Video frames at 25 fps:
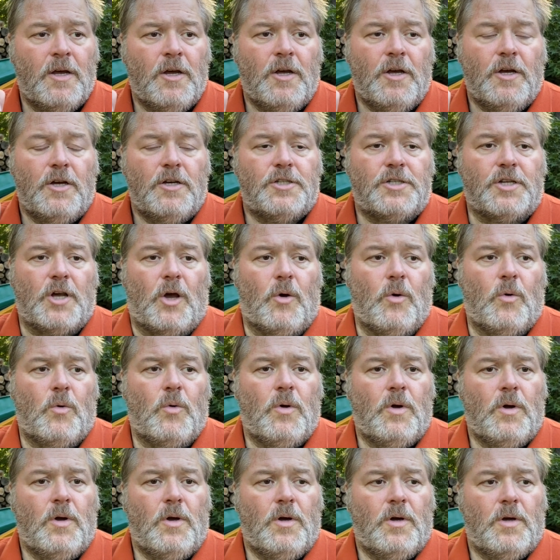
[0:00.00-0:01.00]

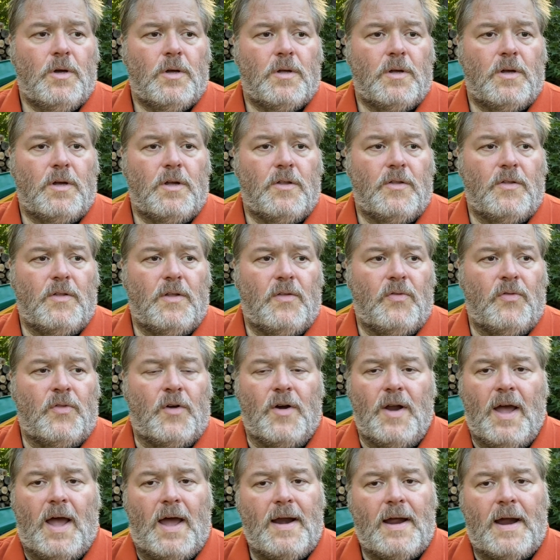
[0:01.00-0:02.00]
So
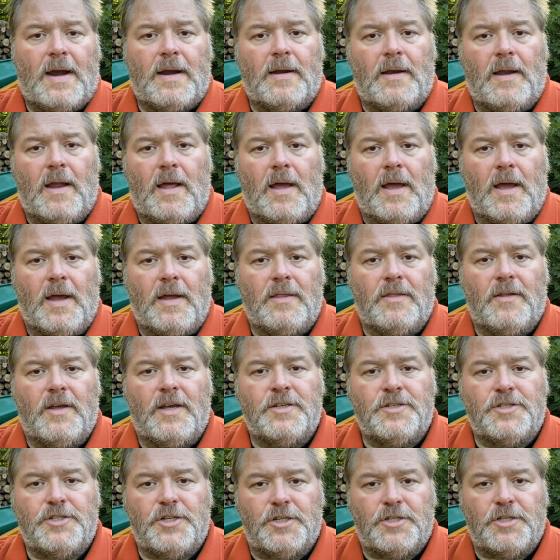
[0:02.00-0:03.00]
they're not out of line.
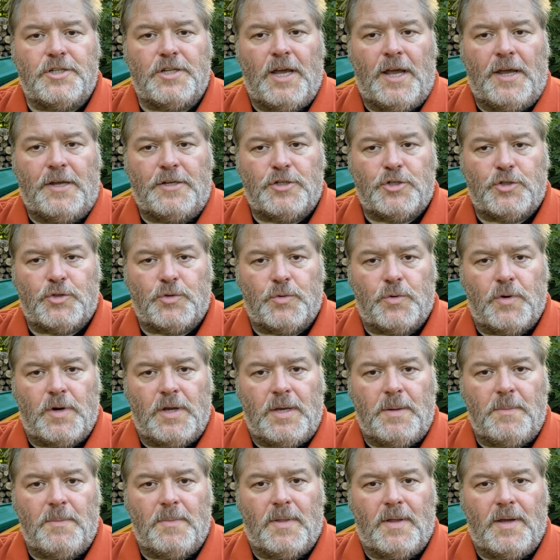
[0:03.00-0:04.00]
It's just
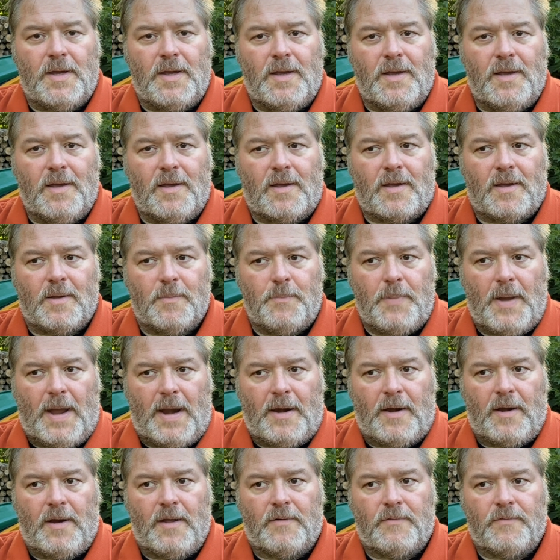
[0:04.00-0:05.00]
extremely
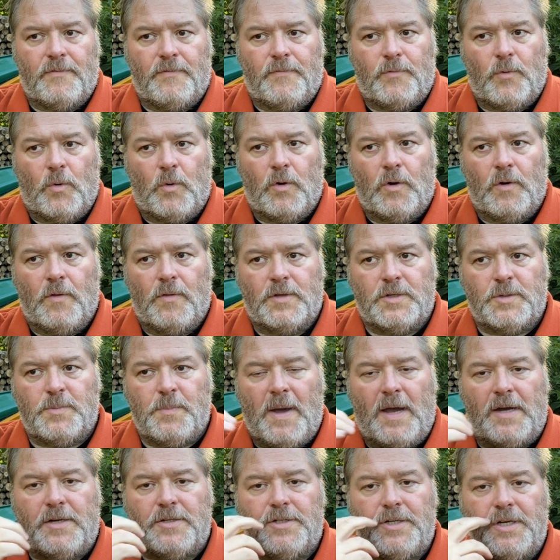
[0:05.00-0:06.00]
competitive for the
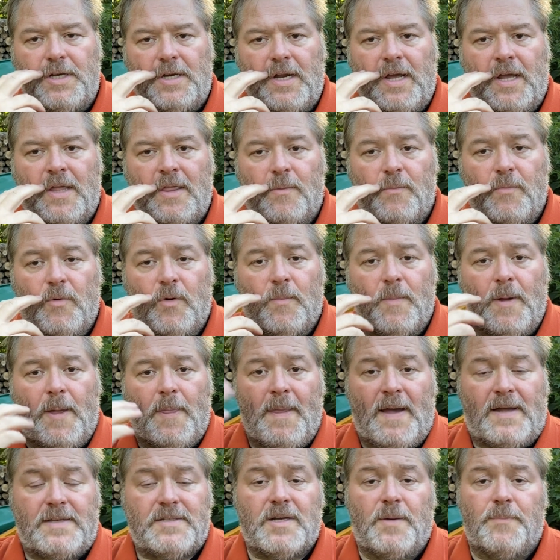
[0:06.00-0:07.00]
spec sheet and the movement.
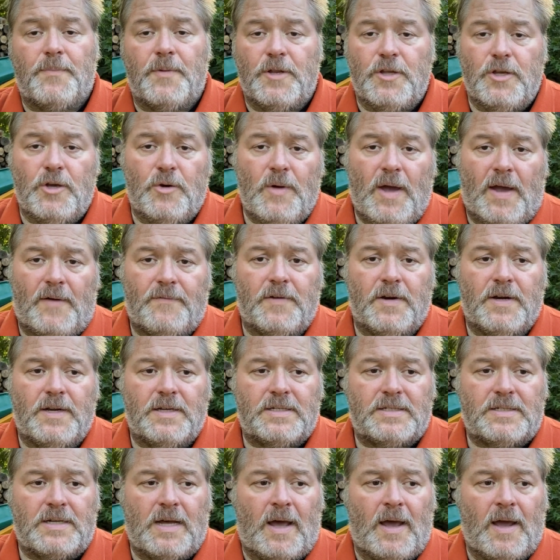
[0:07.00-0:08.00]
And that's something you have to
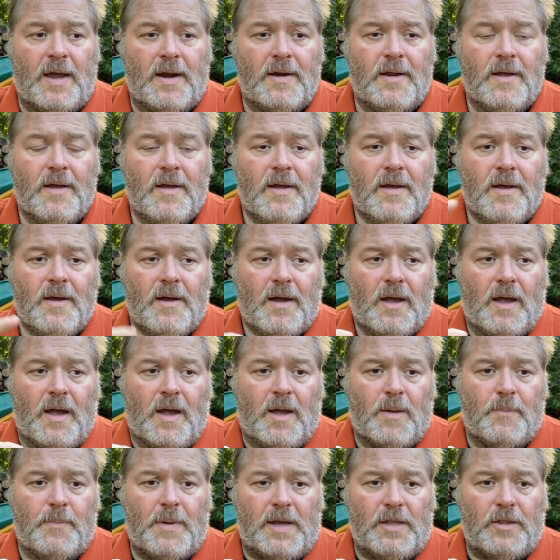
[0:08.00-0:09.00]
decide
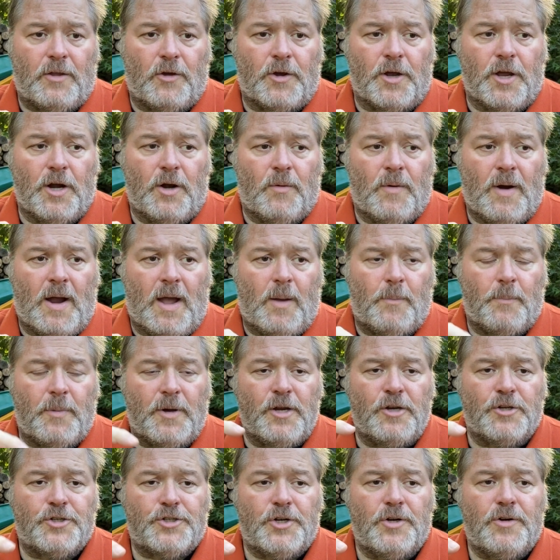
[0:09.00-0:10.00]
by looking around.
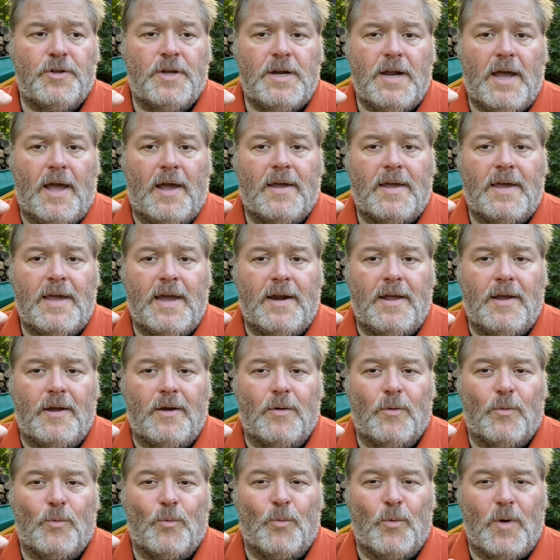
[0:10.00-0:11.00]
But you're certainly not
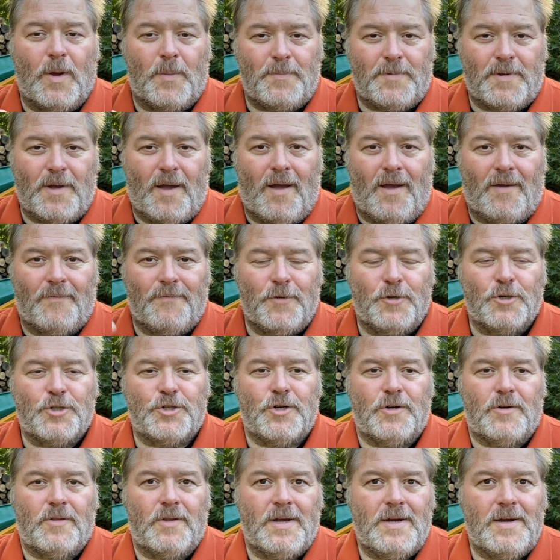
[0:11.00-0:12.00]
getting ripped off. You're
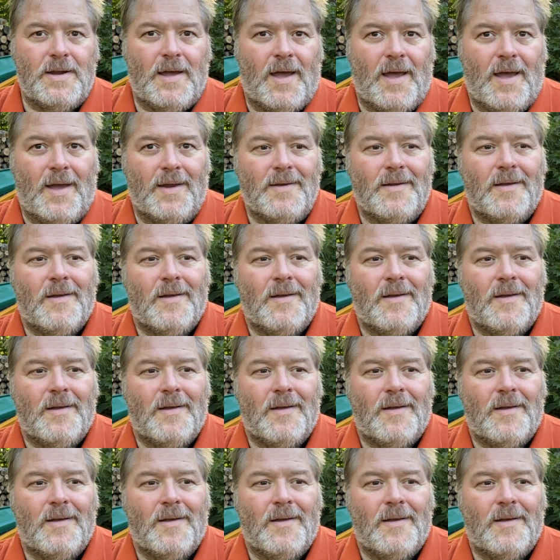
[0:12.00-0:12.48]
certainly not